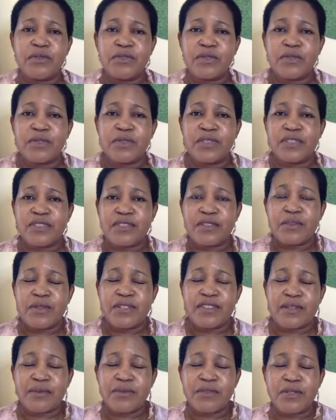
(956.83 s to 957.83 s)
So there's a
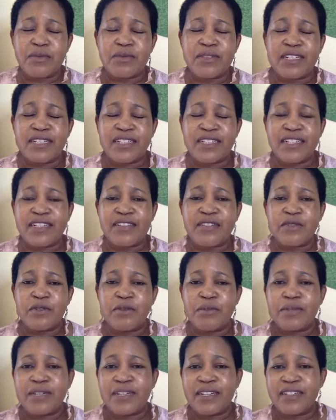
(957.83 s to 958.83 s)
WhatsApp group that gets
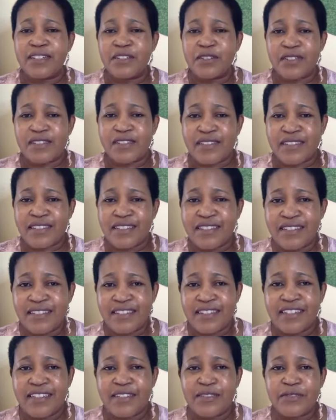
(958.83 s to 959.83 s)
opened, you send
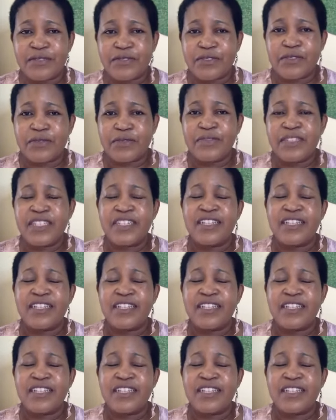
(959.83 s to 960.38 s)
the info,